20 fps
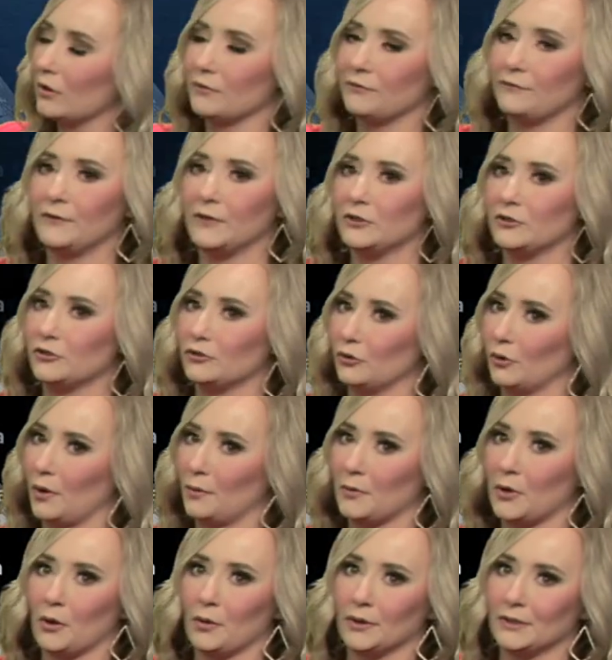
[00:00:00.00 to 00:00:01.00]
a fish
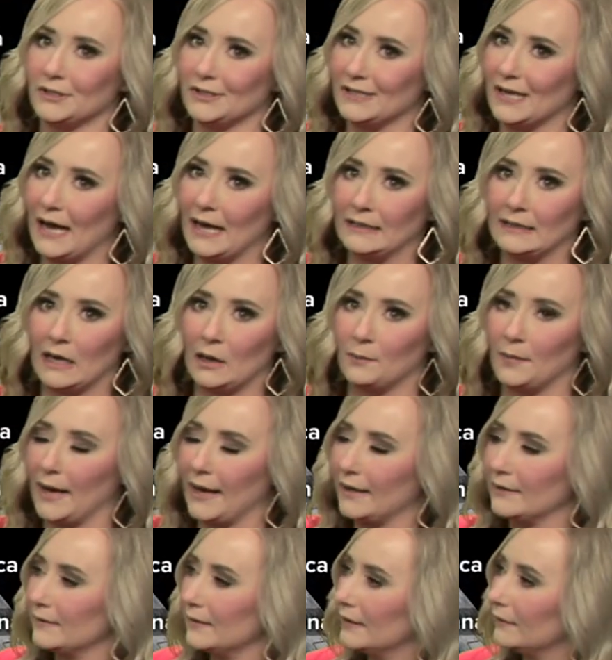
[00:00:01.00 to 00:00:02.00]
storm going to die down
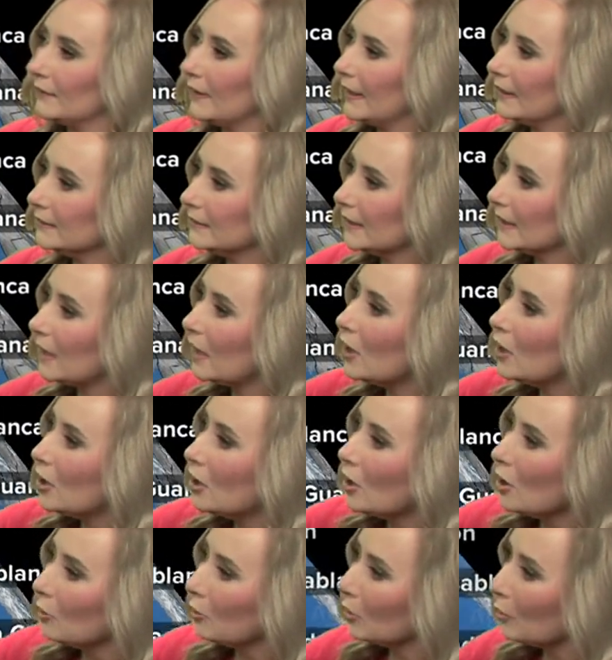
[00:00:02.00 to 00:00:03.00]
back in the Atlantic.
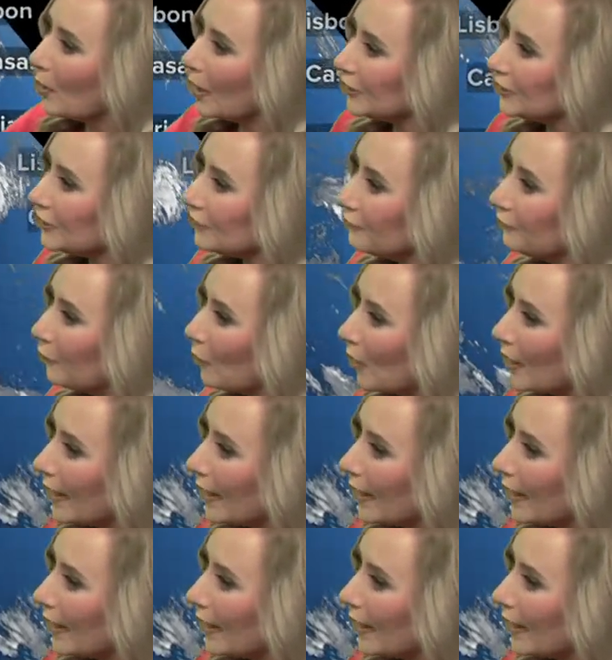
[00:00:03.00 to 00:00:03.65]
We're watching four